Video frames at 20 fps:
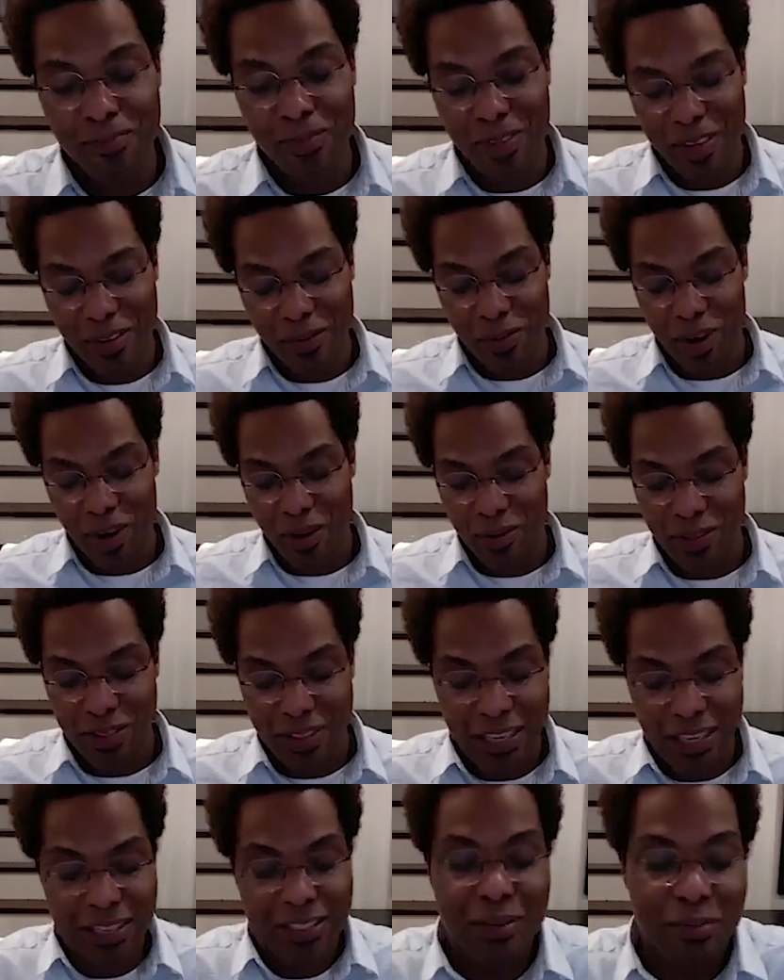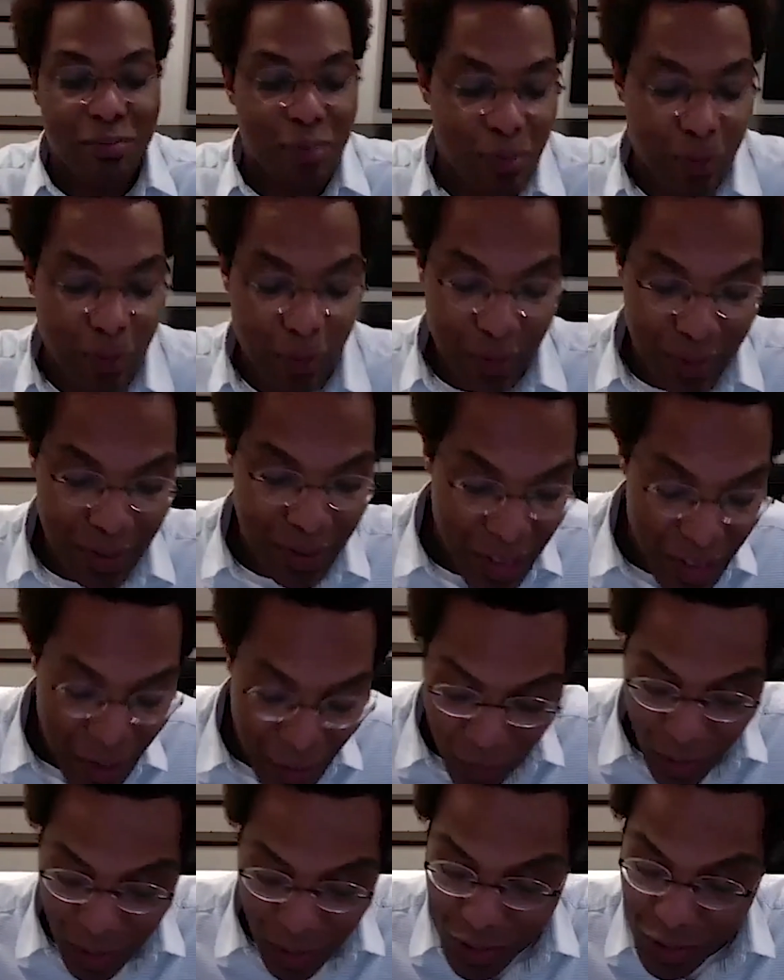What I would think some people
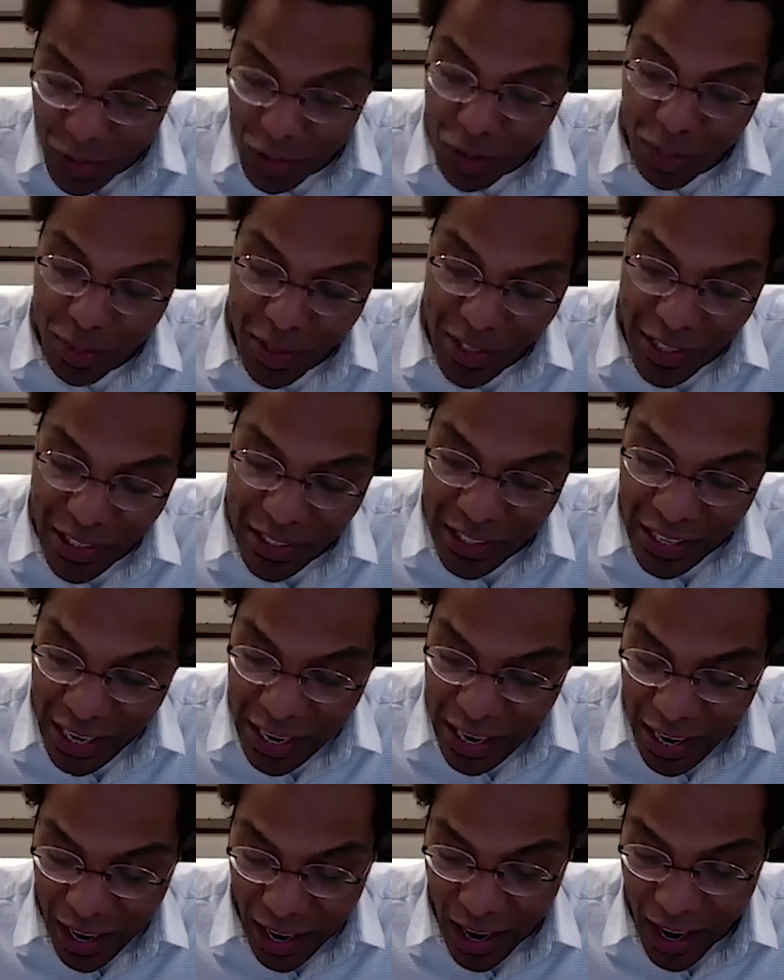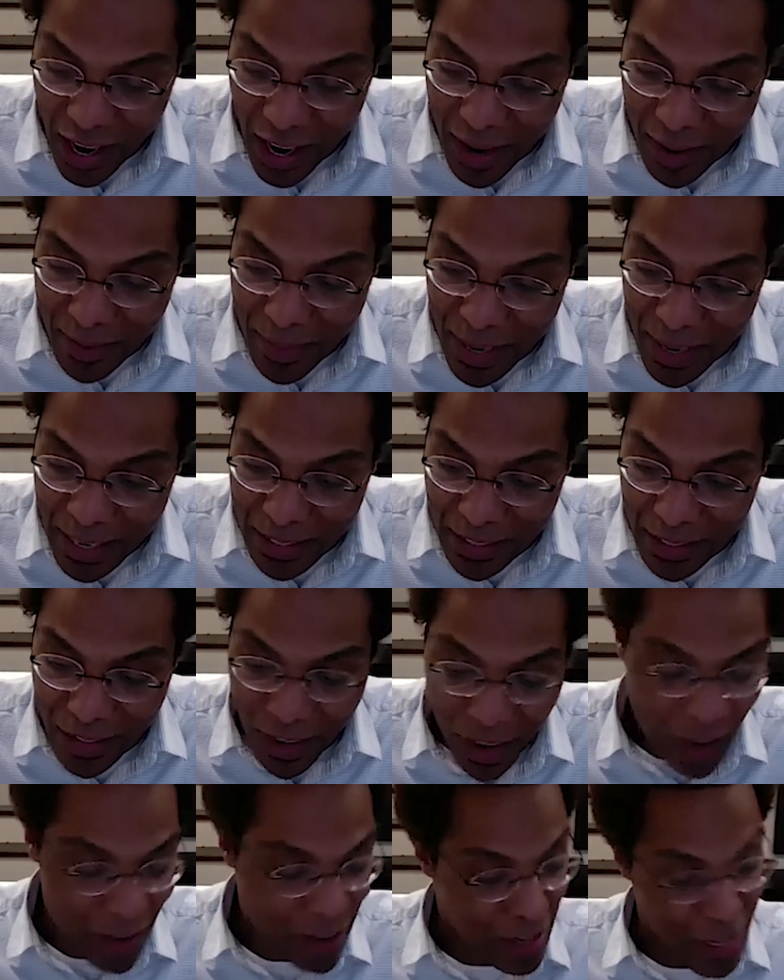would assume this is. It's
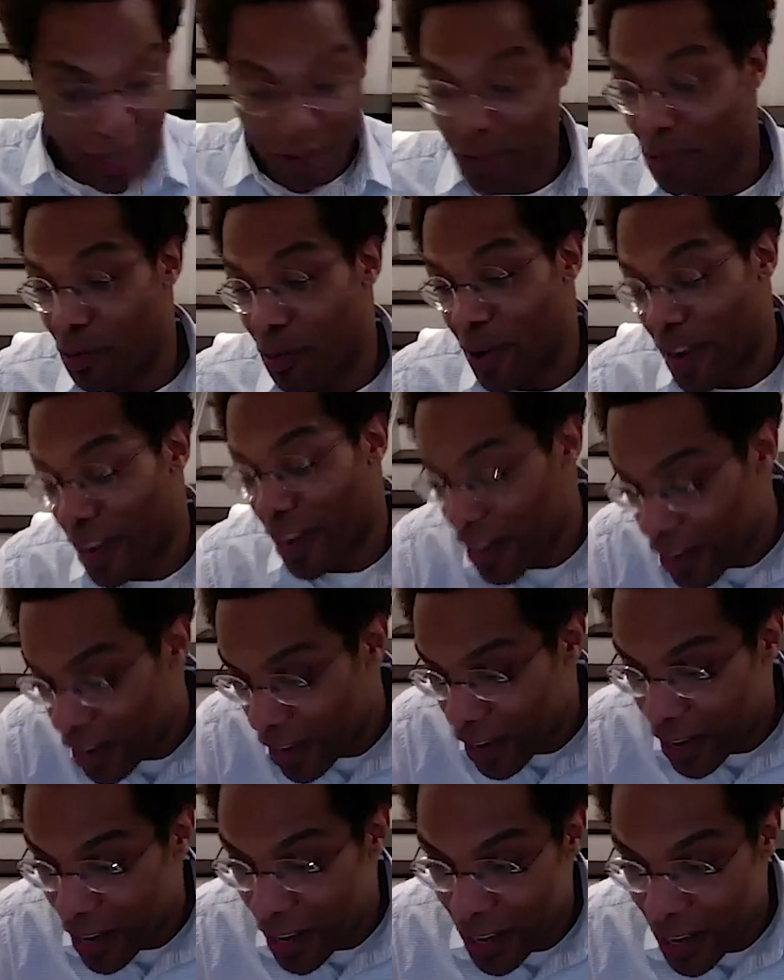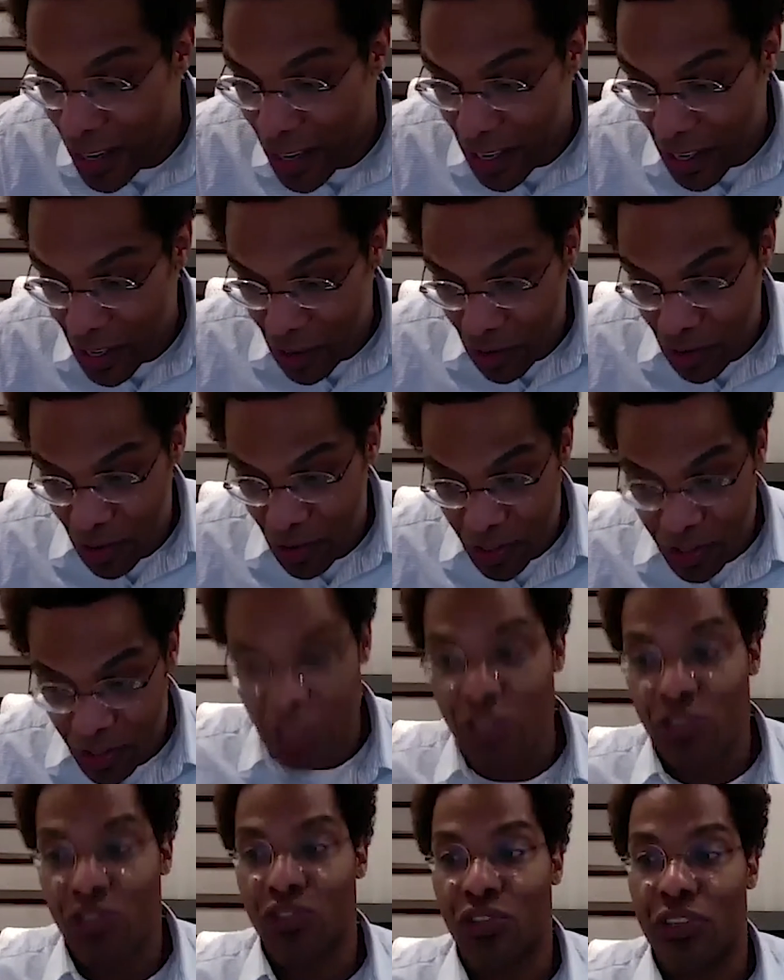not a giveaway. You're
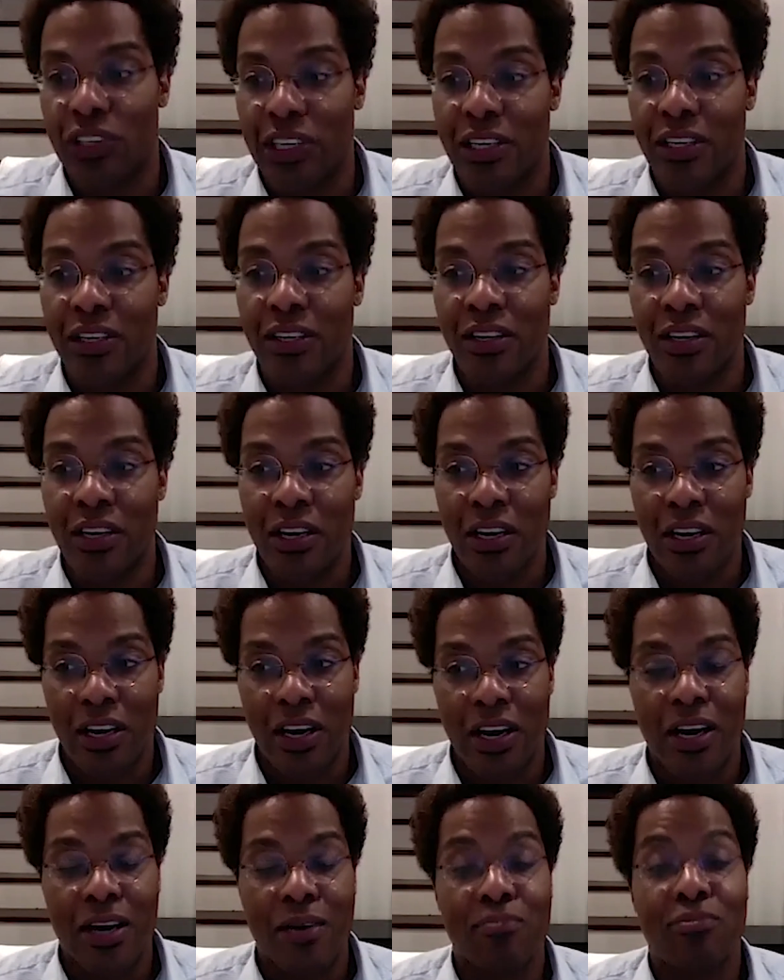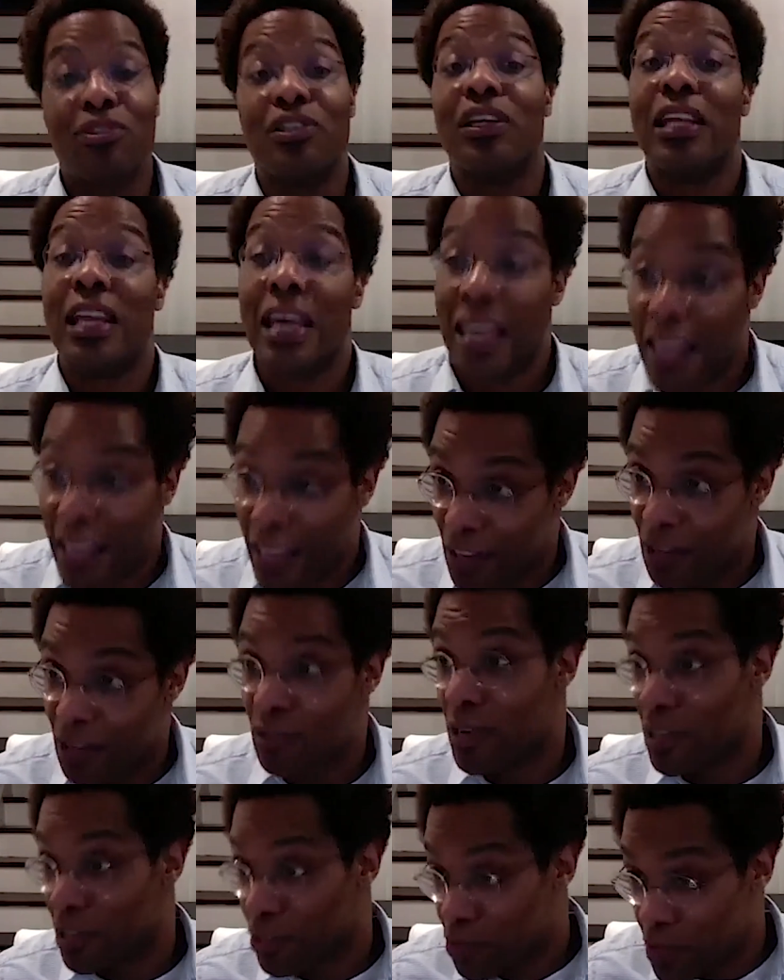essentially delaying
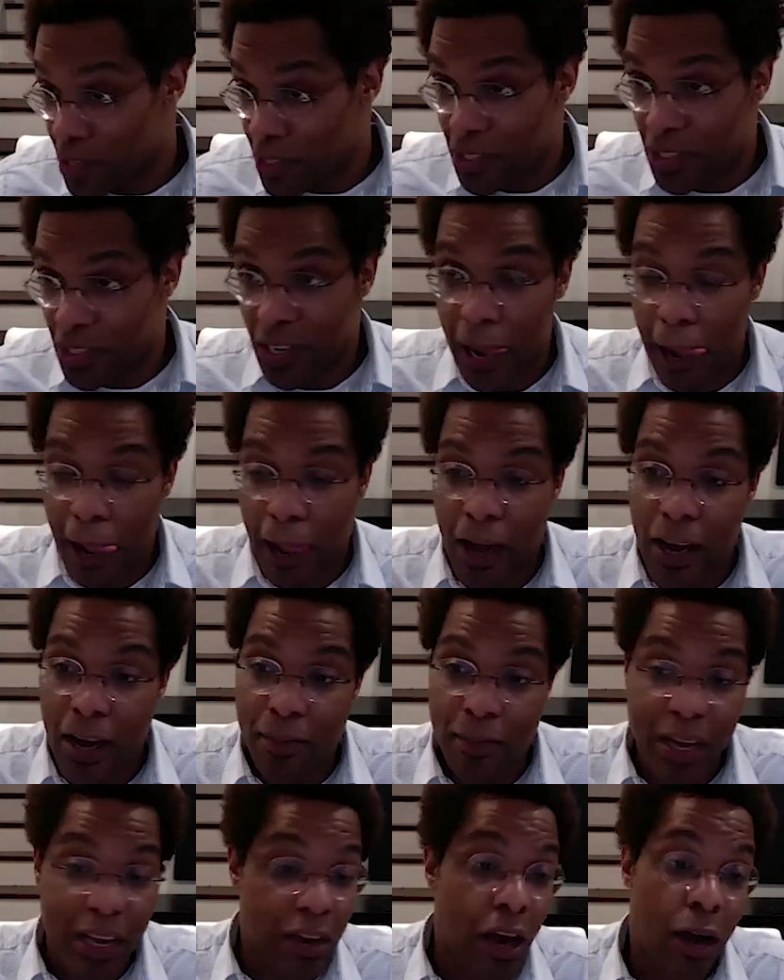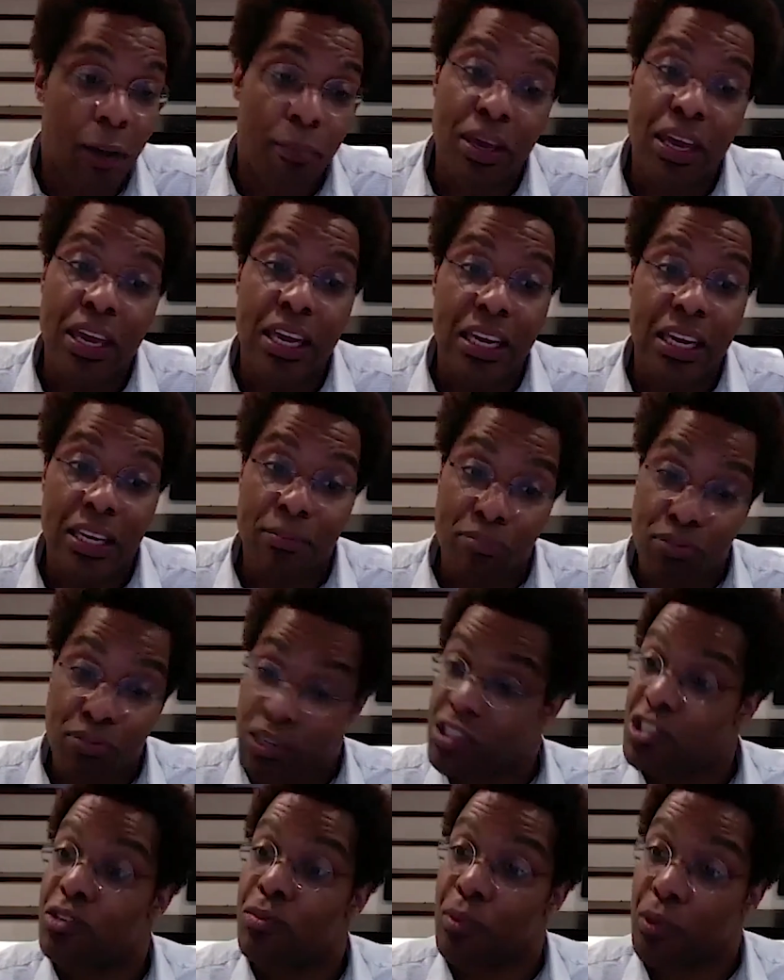your interest and not paying any
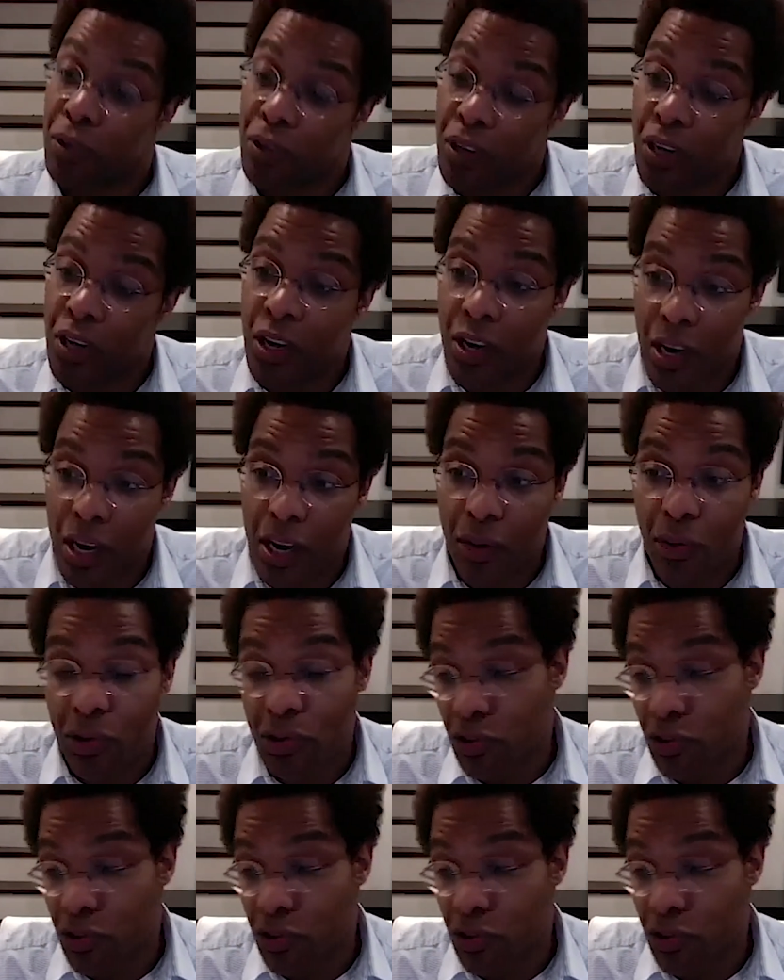principal with your